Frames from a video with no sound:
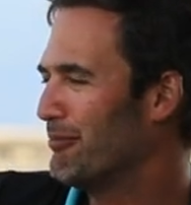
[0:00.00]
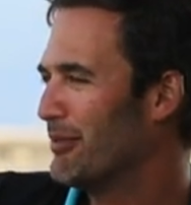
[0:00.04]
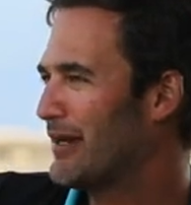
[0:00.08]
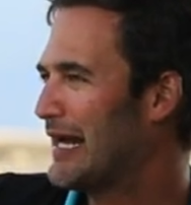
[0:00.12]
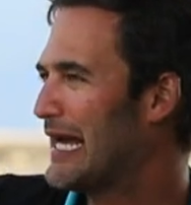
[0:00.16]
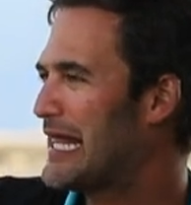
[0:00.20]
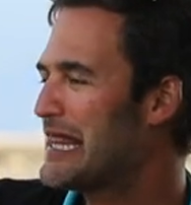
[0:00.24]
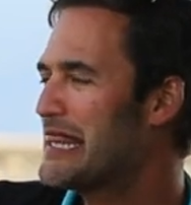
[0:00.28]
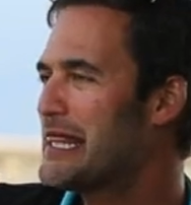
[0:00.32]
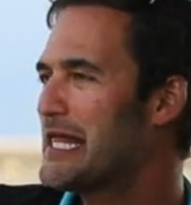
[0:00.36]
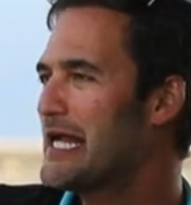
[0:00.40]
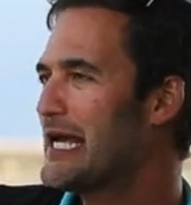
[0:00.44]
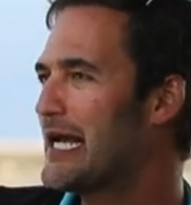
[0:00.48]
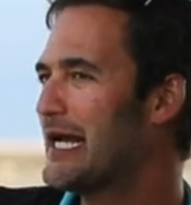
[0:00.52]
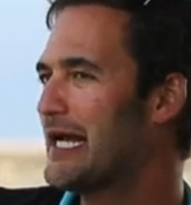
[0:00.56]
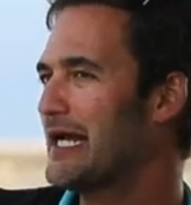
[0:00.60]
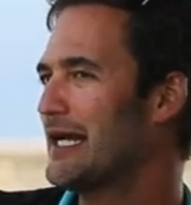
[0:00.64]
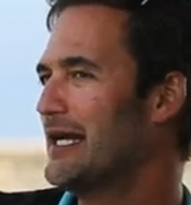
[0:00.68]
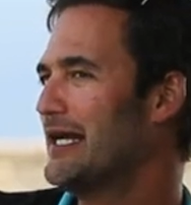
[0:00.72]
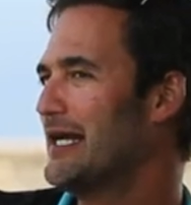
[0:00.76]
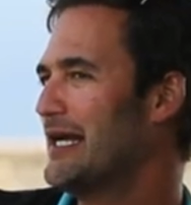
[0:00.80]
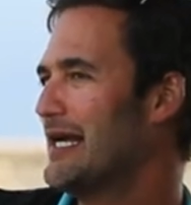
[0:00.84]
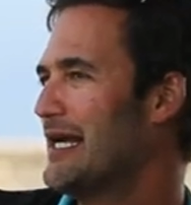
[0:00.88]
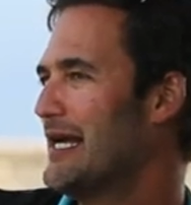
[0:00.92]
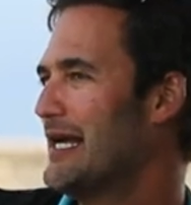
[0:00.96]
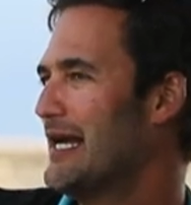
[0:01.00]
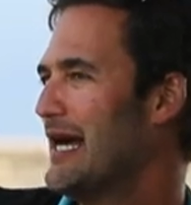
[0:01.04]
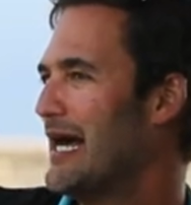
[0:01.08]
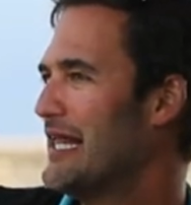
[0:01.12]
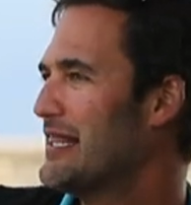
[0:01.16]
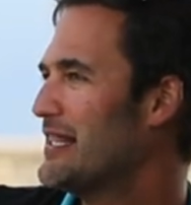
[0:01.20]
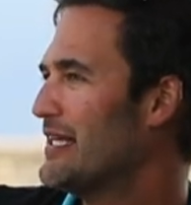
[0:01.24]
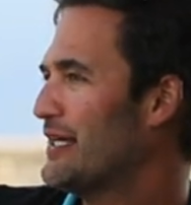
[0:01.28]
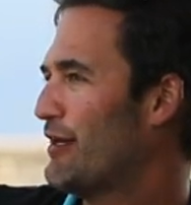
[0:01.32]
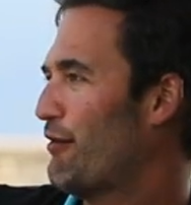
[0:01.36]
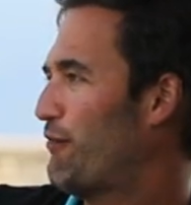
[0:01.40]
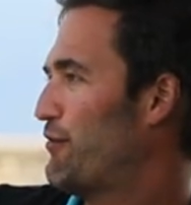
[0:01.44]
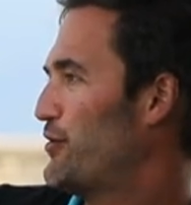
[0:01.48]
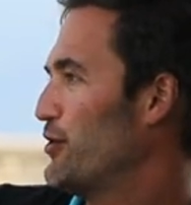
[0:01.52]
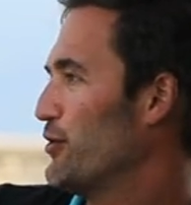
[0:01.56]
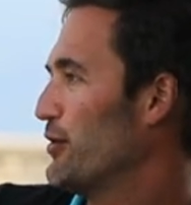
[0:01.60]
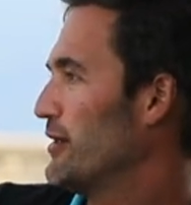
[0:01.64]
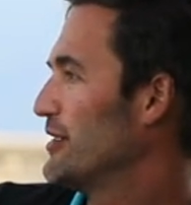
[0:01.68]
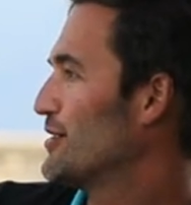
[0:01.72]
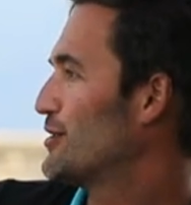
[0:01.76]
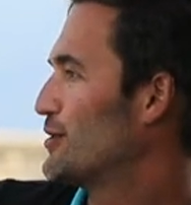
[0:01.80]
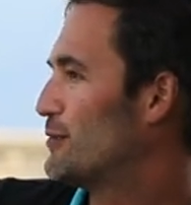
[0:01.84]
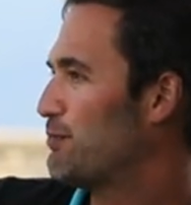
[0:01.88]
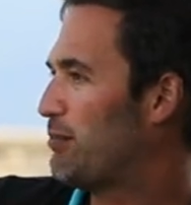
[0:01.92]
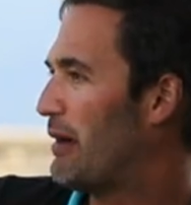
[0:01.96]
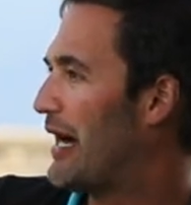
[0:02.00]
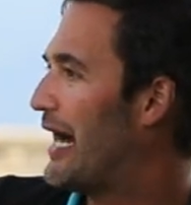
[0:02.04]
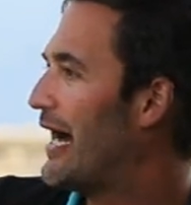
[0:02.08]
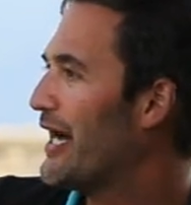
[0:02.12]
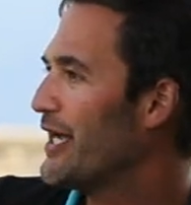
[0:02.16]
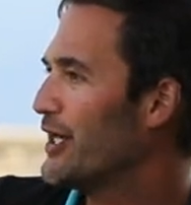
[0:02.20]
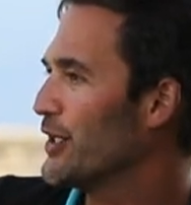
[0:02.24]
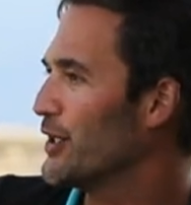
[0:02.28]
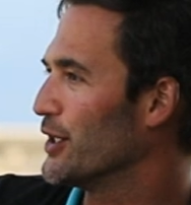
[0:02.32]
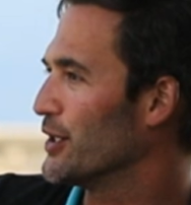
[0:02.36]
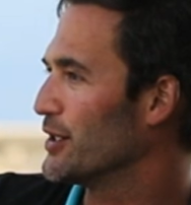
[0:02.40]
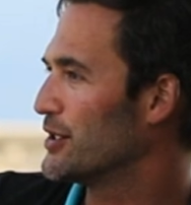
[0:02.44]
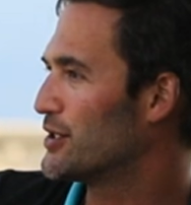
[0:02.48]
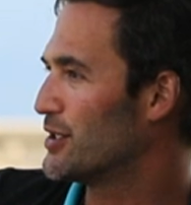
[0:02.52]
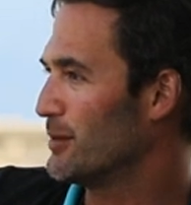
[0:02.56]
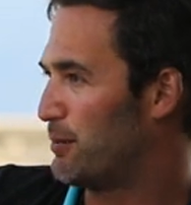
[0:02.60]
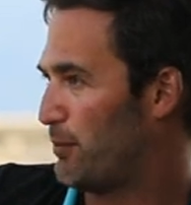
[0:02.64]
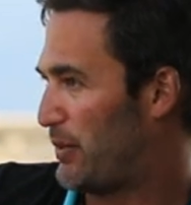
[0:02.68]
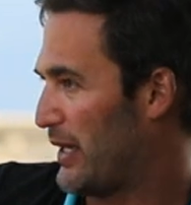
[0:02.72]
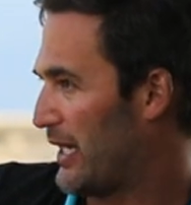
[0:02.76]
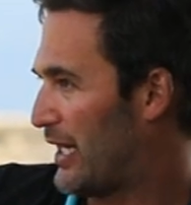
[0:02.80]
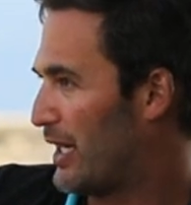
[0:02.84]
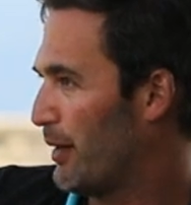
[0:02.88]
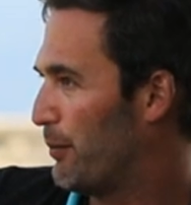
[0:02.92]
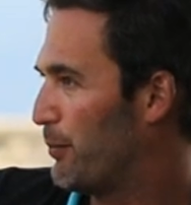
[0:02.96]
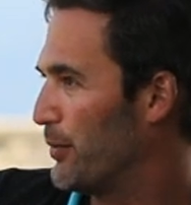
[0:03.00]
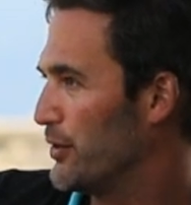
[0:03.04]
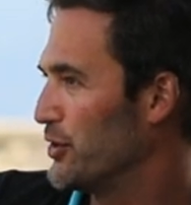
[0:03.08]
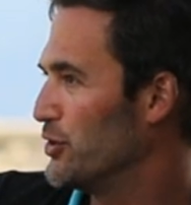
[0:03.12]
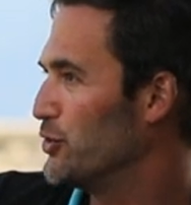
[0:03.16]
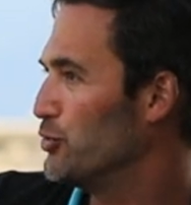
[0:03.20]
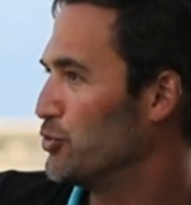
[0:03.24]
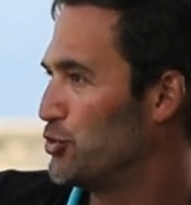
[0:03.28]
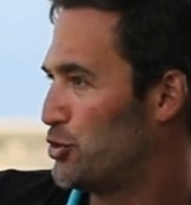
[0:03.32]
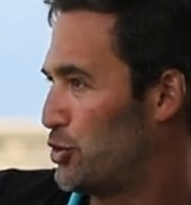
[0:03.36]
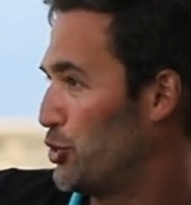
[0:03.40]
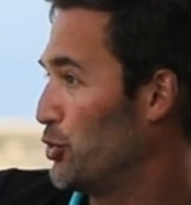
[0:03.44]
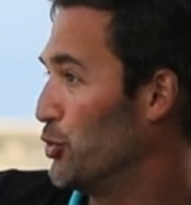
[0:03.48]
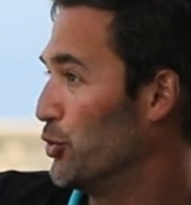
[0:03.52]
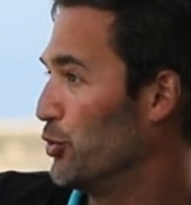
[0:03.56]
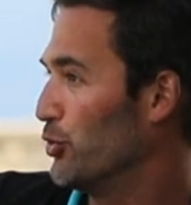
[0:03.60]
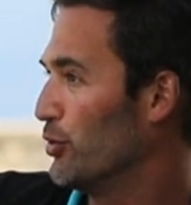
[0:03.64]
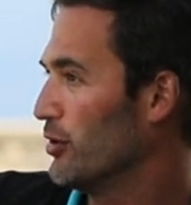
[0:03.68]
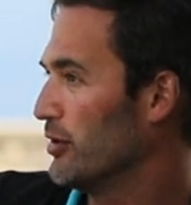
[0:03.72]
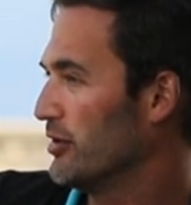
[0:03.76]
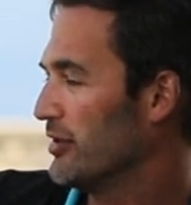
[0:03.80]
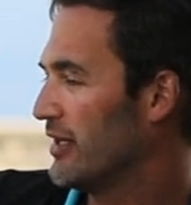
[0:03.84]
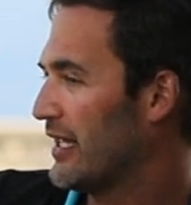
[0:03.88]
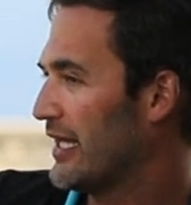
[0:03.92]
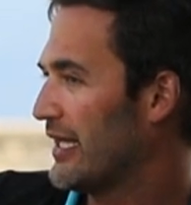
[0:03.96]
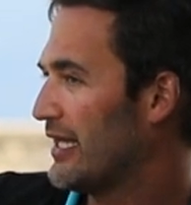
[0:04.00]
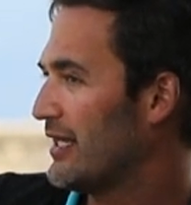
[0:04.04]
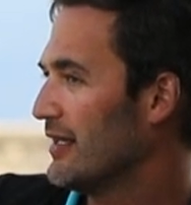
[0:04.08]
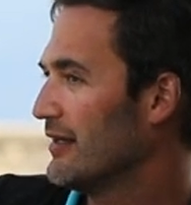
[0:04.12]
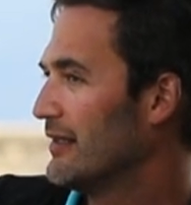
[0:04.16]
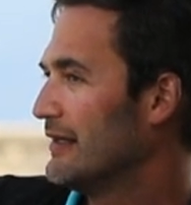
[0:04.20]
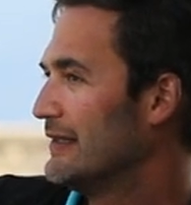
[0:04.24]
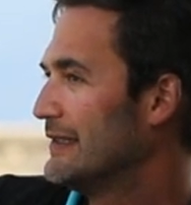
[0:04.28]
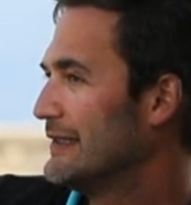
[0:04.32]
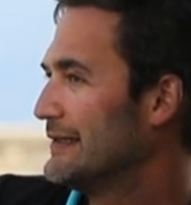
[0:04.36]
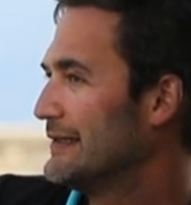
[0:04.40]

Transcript: But I think I think if you're inspired to pick up a new tool, like,